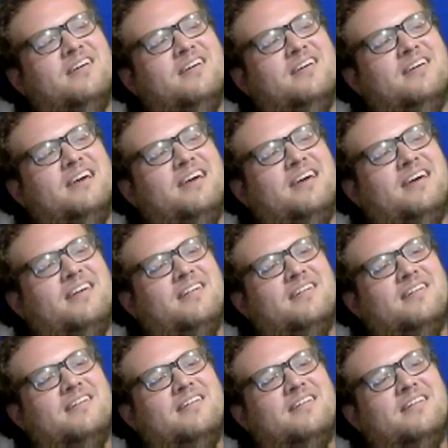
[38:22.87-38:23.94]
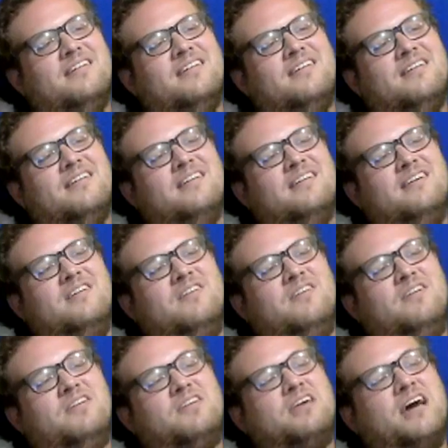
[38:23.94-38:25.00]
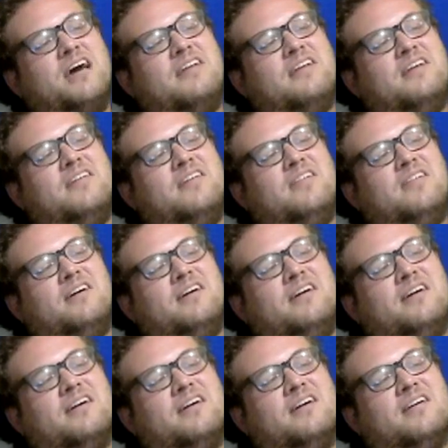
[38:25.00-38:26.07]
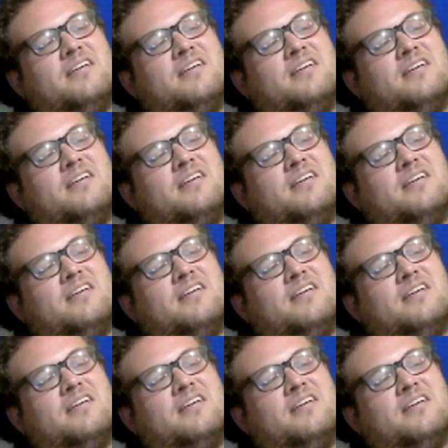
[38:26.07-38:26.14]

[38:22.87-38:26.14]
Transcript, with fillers: Yeah. You had just gotten there like